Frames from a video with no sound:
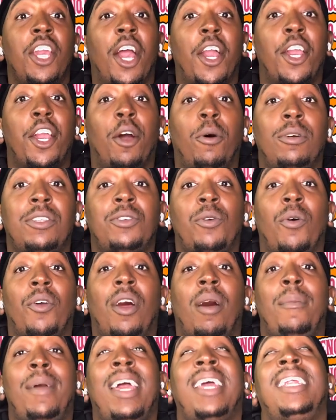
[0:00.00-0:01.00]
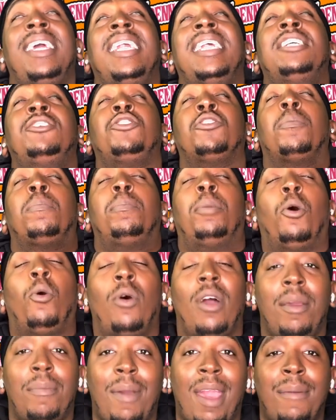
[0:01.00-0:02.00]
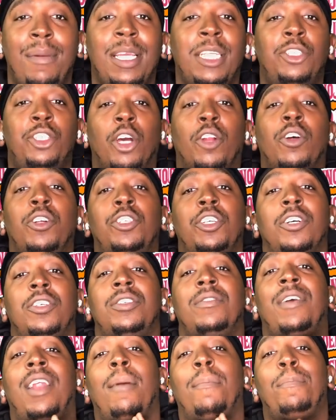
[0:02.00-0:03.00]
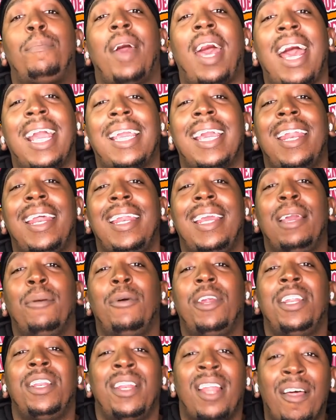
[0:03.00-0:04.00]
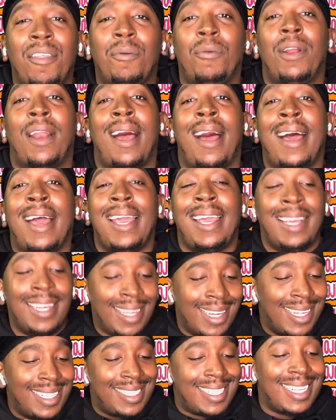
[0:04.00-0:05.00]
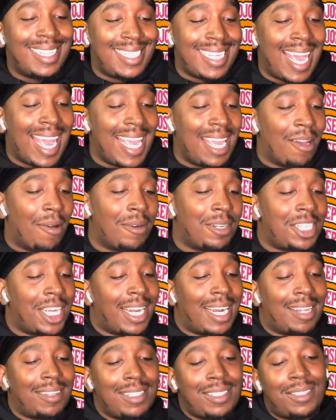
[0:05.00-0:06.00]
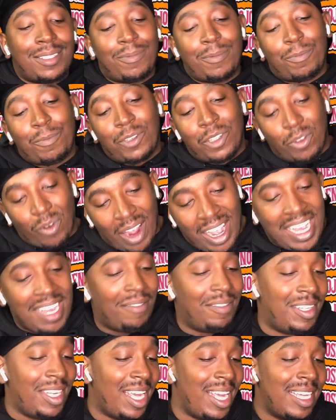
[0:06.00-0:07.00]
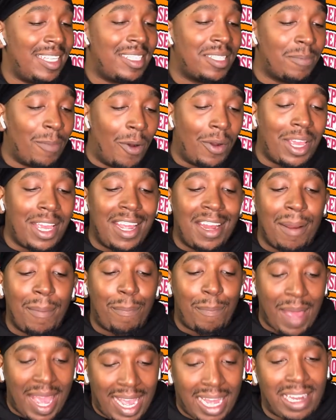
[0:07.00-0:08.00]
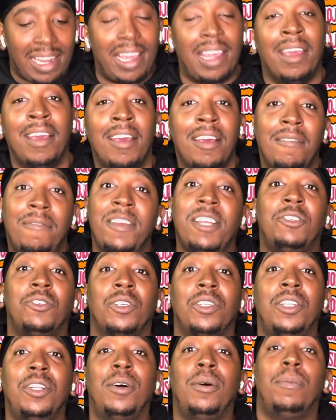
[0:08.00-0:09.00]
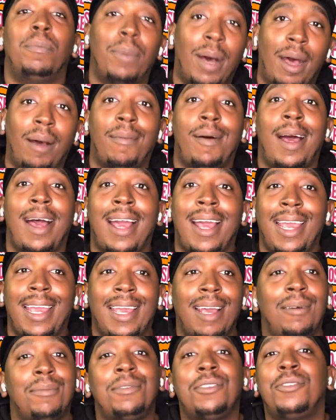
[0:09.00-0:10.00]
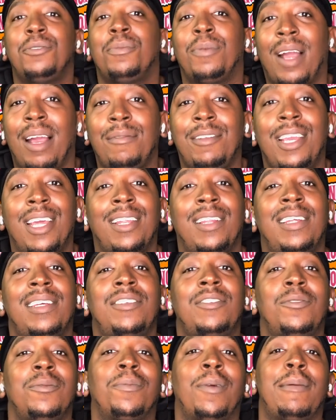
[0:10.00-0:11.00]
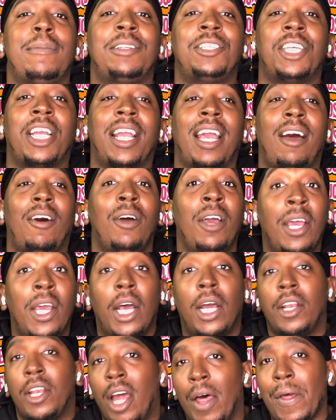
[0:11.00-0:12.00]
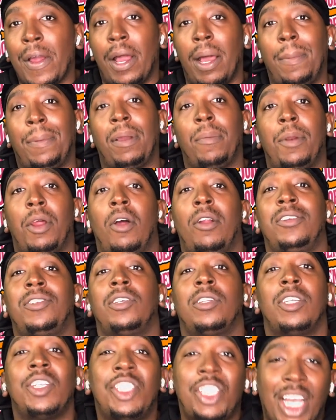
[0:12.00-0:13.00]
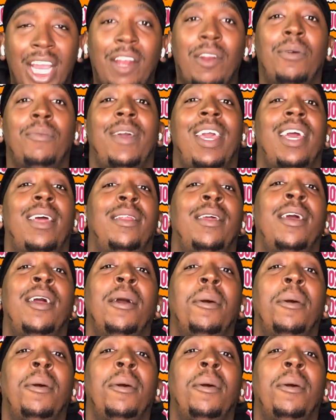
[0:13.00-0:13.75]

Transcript: Yo, yo, what's going on, man? It is your boy, baby, JoeNoJoseph, and I'm back at it again with another one, all right? Today, yo, we're checking out this GraveDigz, Smokey and the Bandit, featuring Lil Bum, all right? I'm super hyped to get into this, super hyped to check out another upcoming artist on the channel, man.